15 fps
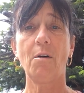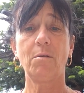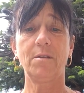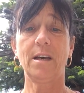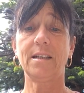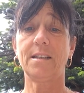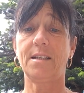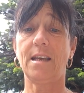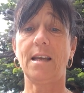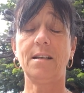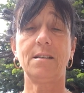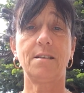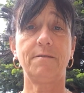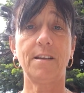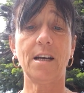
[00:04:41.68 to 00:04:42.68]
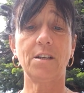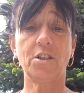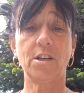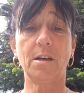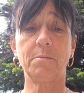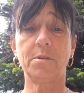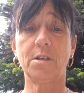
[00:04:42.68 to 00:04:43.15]
Well, that's the end of that
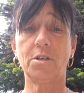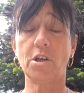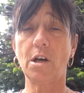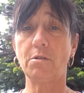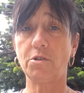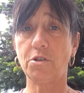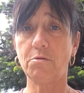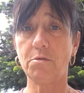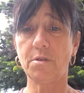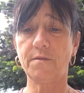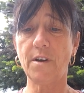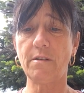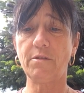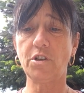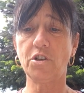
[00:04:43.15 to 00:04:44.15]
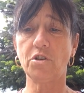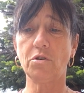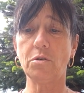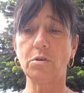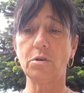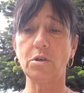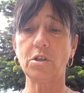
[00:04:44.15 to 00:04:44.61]
chapter. I told you it was very
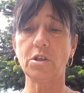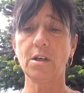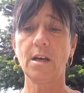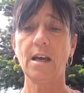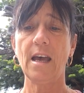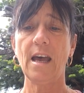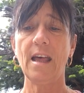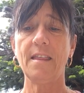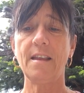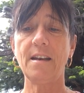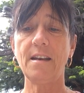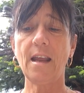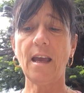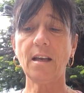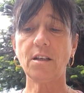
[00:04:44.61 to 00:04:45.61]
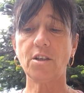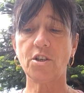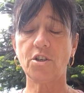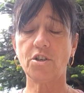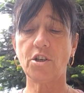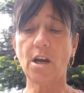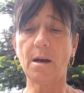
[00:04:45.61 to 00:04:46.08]
short. The
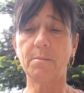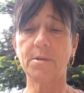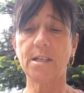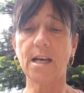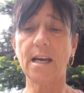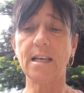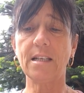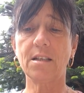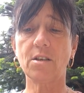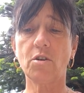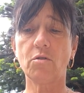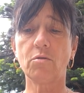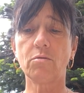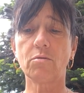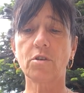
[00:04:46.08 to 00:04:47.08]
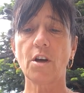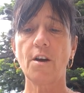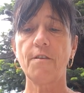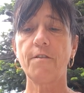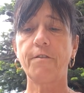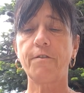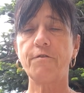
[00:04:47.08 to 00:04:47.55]
next chapter is called
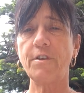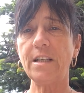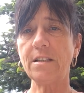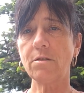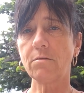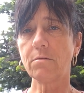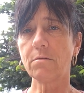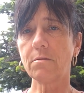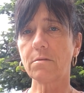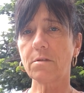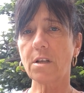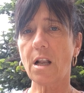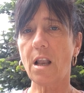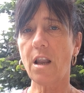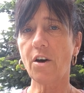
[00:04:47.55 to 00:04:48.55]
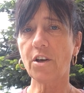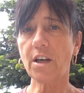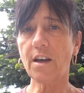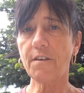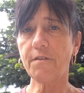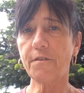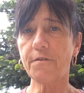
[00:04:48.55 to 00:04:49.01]
Frizzled
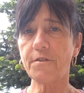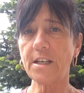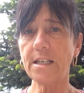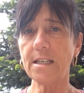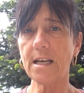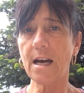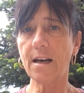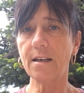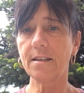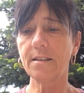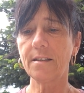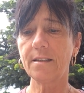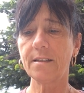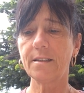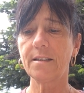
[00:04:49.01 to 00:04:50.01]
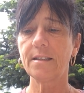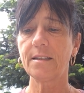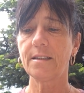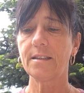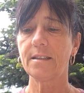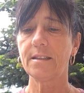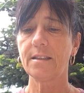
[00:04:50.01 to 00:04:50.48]
Like a Fritter.
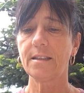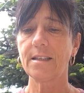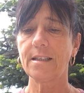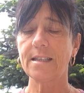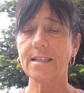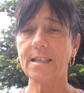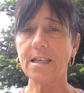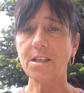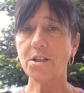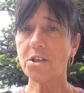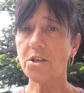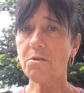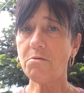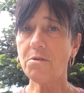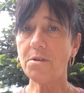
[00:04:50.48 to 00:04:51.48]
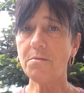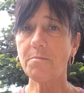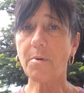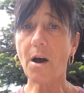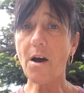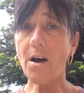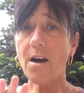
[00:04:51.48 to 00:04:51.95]
See you soon.
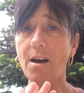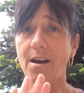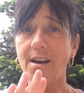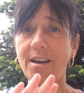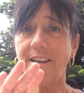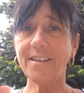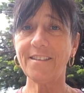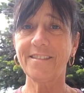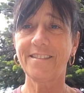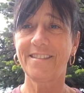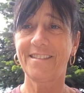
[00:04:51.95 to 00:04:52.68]
Bye.